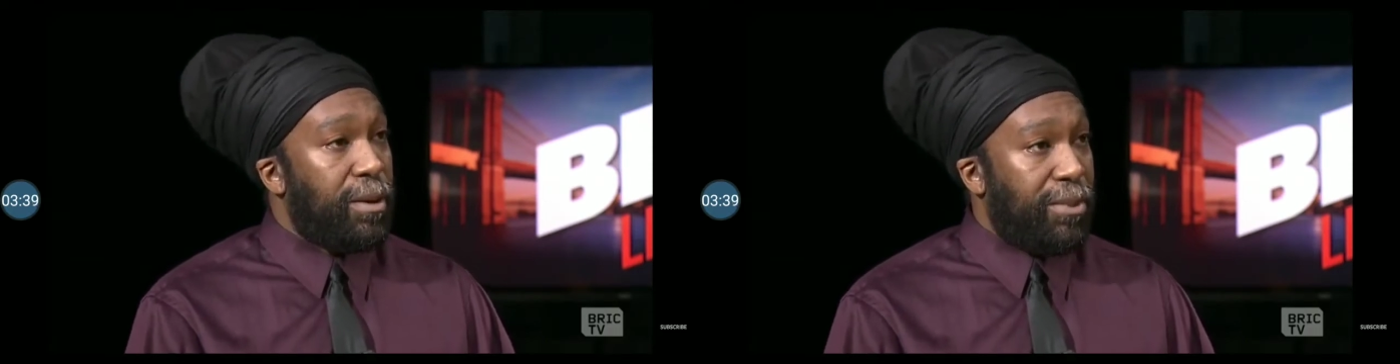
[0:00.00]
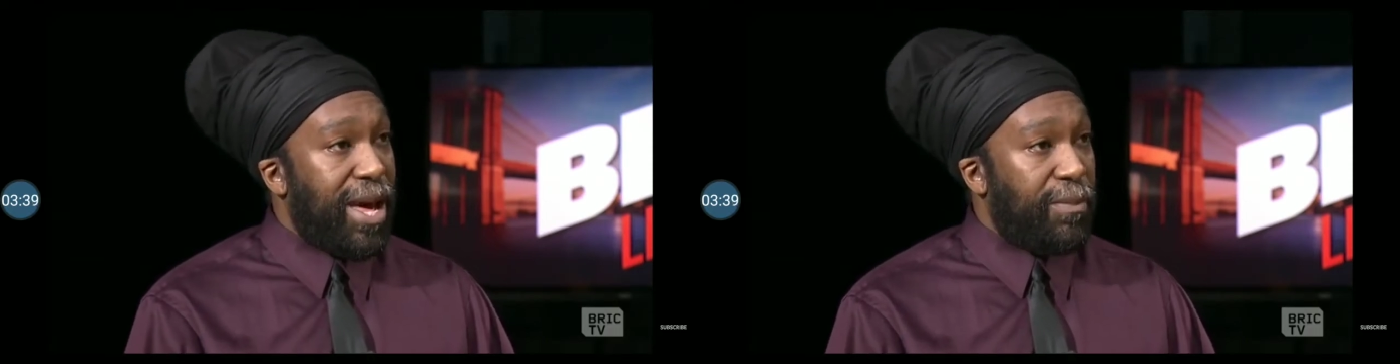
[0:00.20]

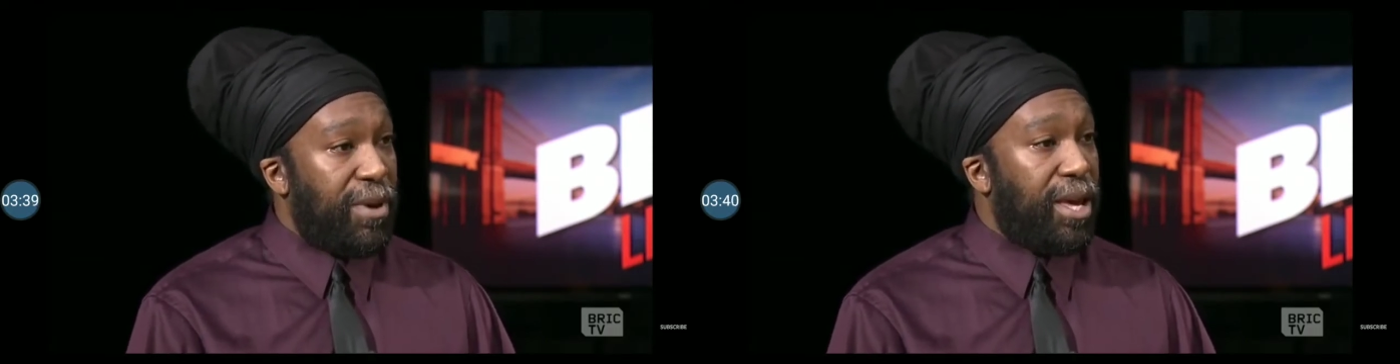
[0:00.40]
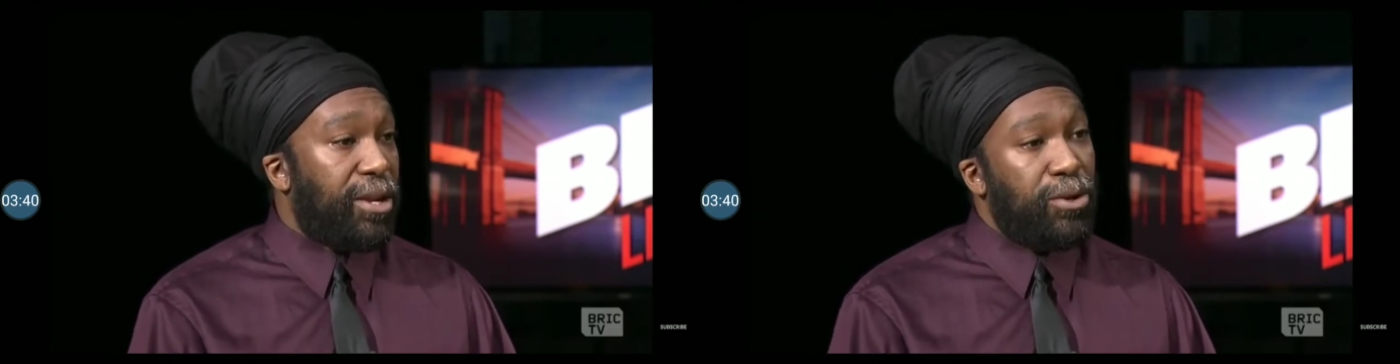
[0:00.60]
Black
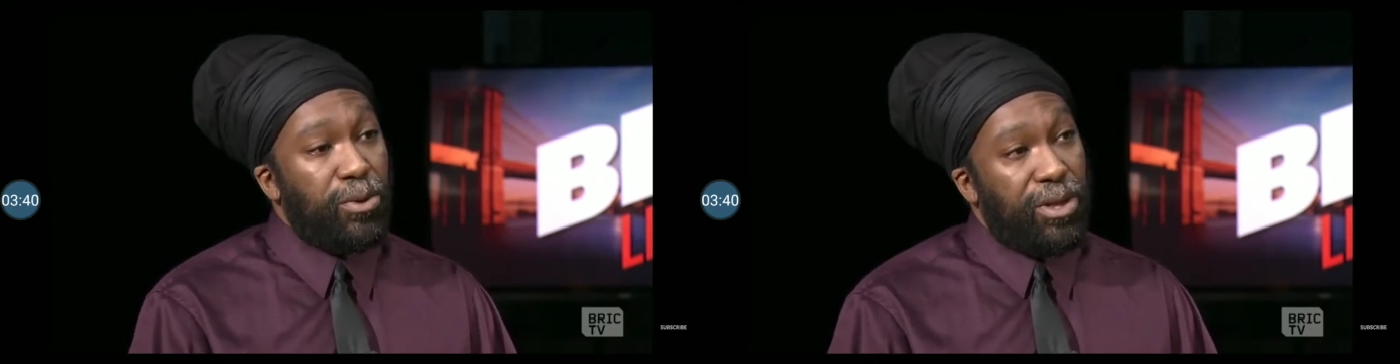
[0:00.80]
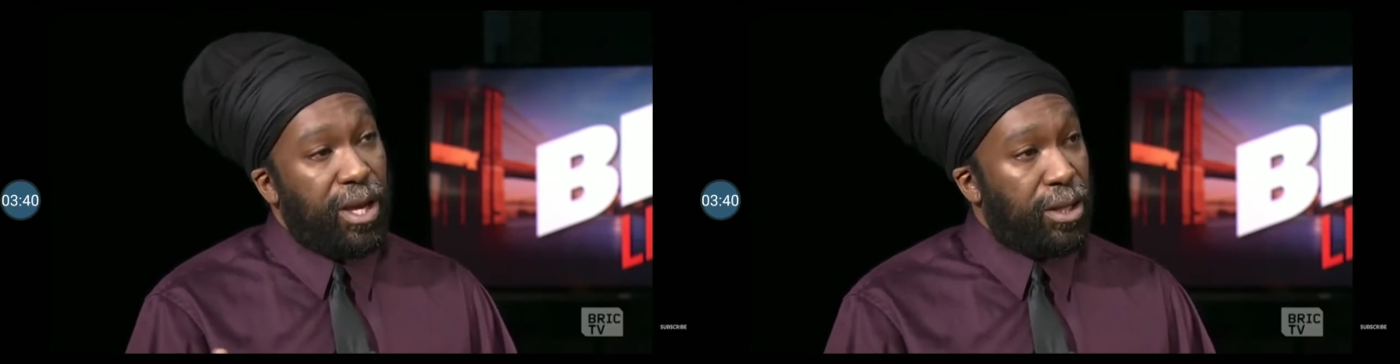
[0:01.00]
men
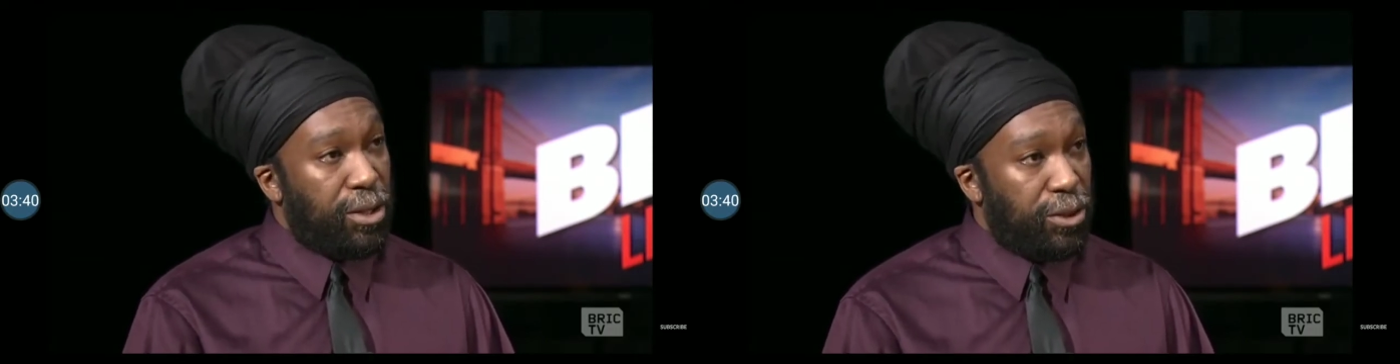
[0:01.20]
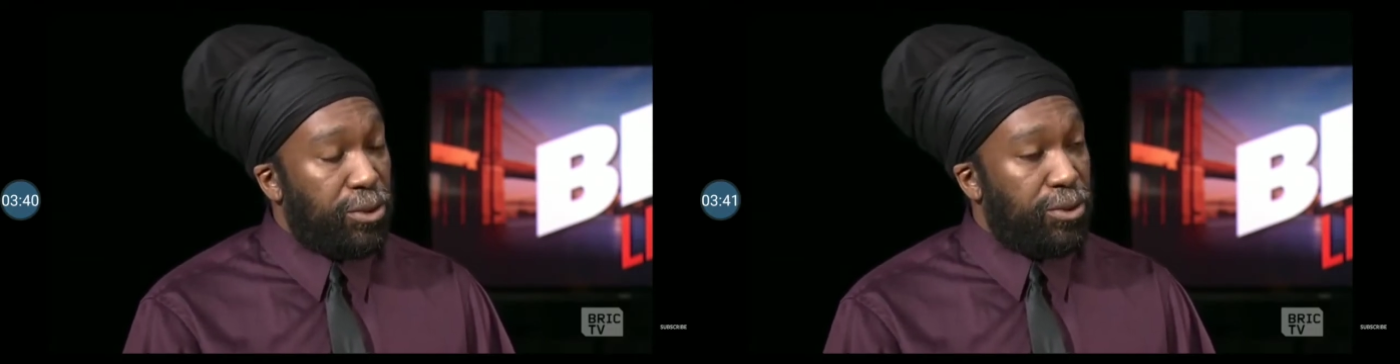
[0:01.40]
who were
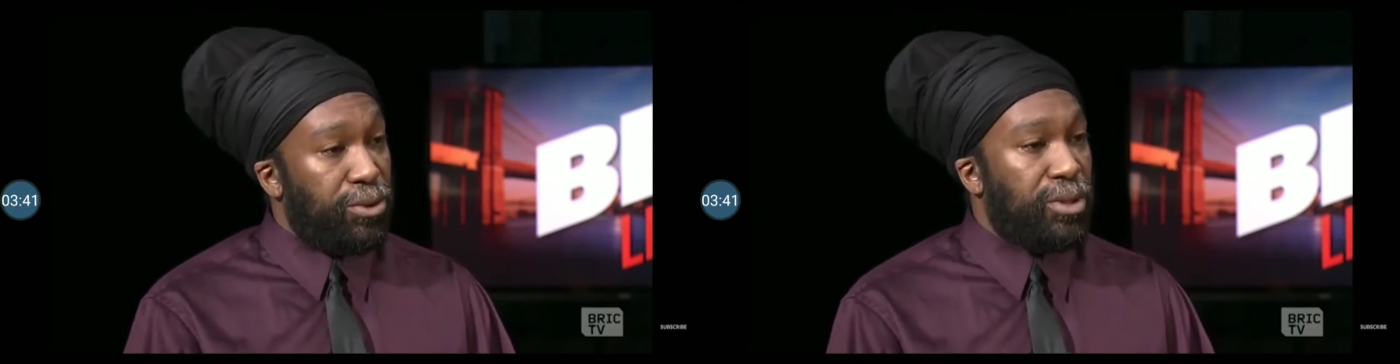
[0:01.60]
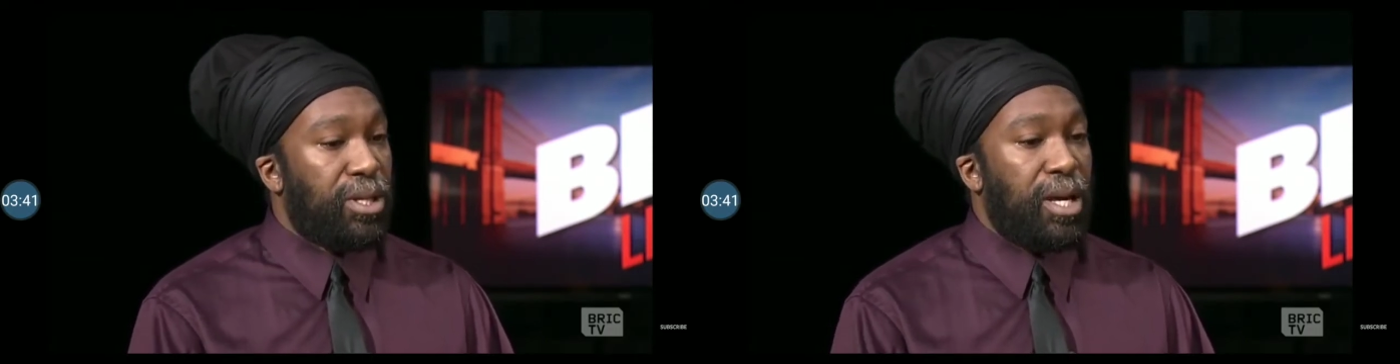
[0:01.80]
then
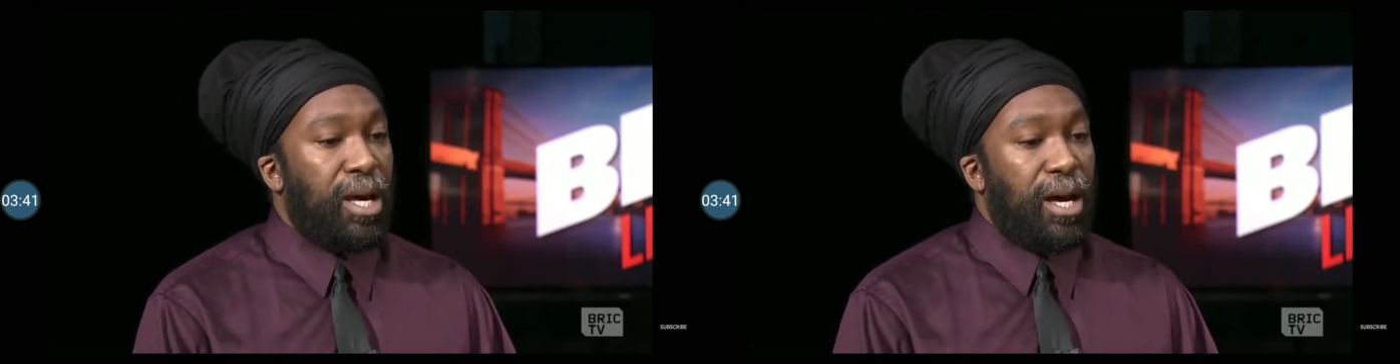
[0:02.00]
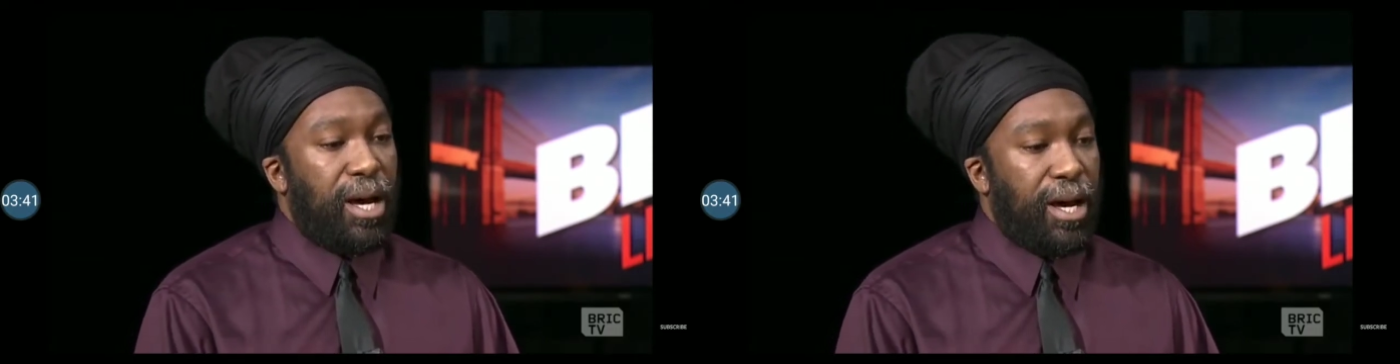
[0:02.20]
used
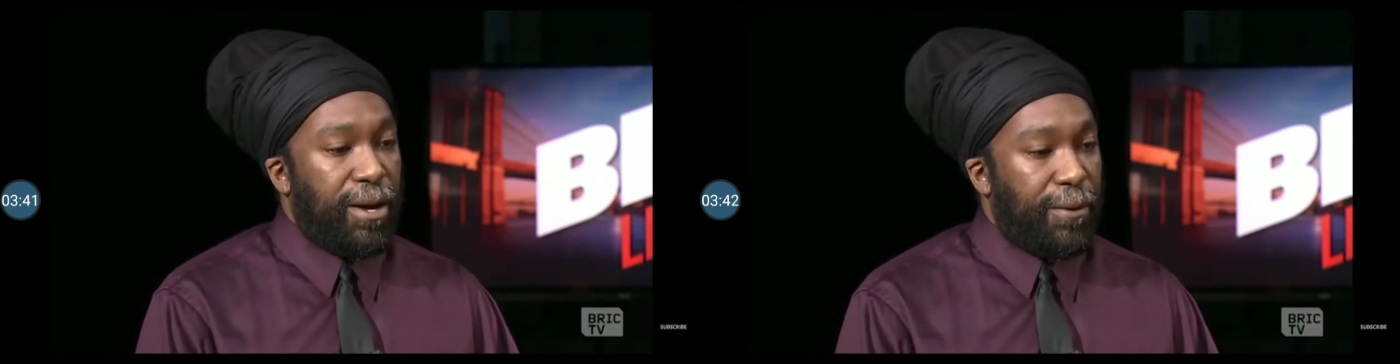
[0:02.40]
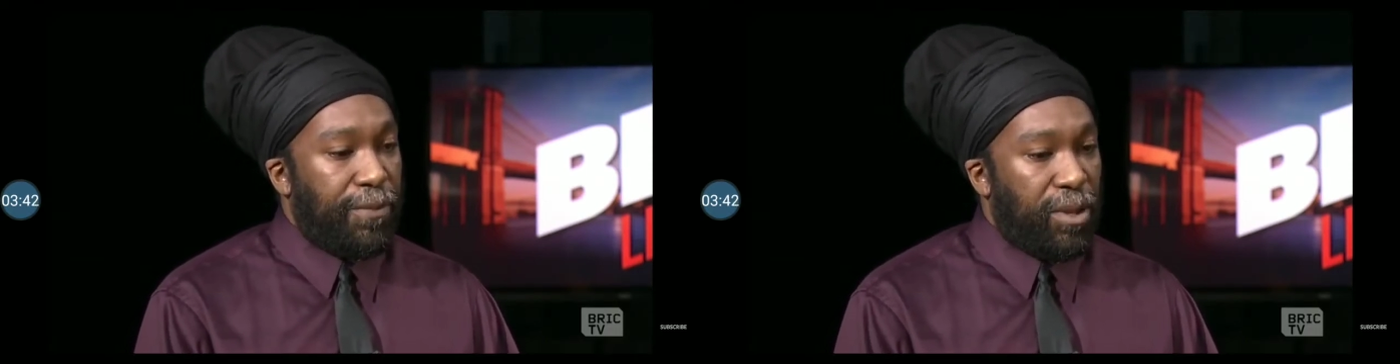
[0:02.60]

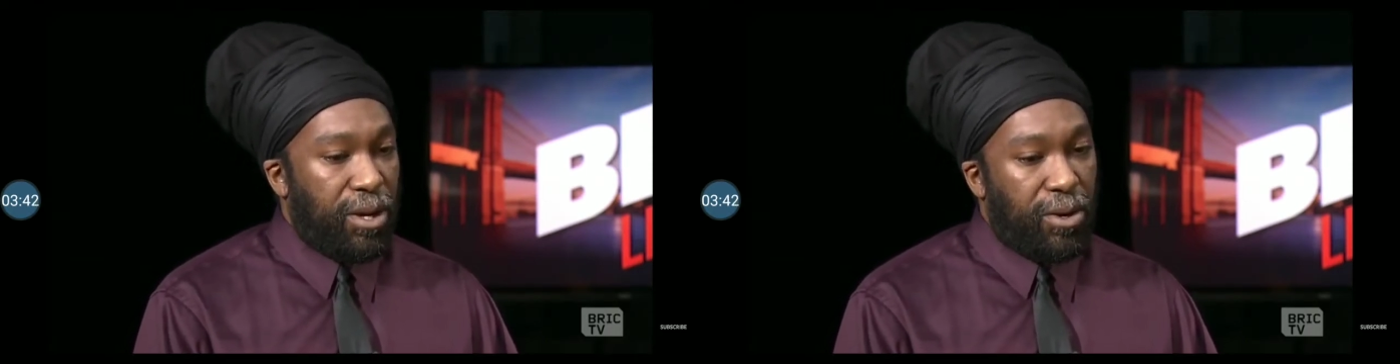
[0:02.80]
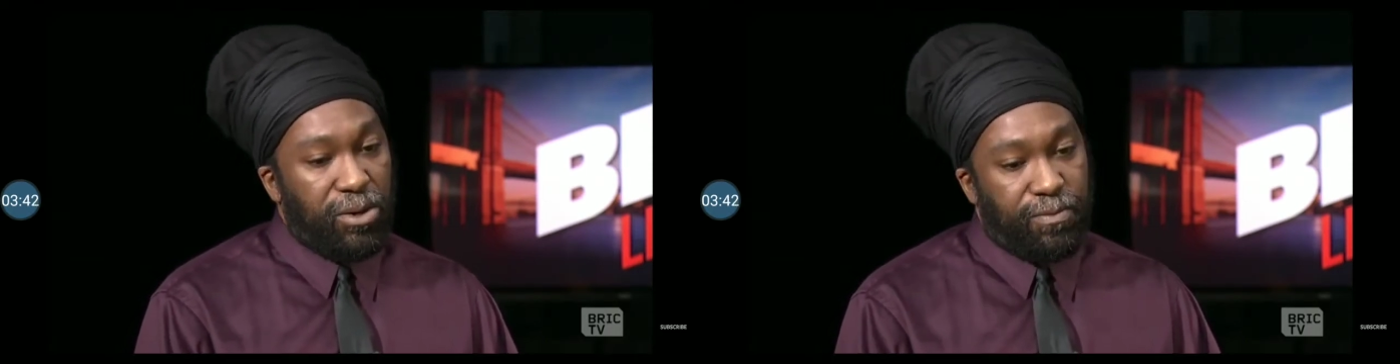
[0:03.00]

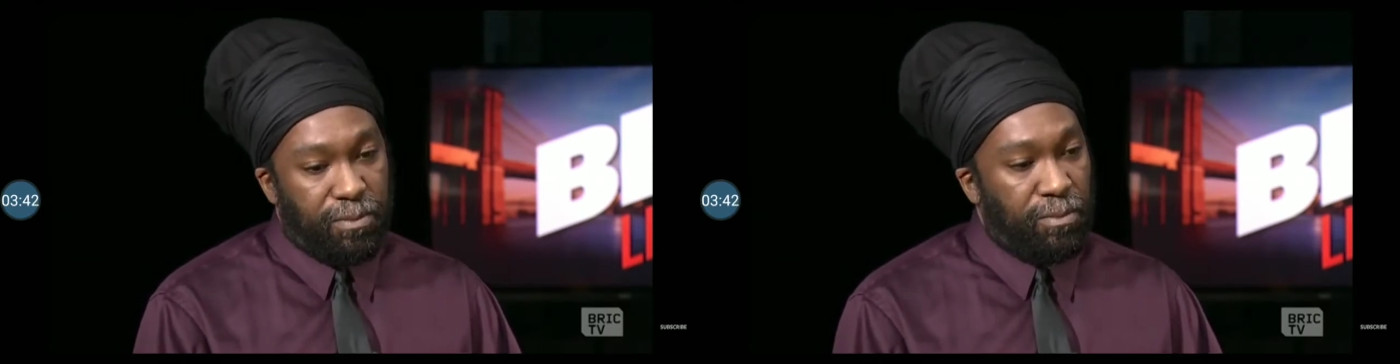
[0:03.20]
or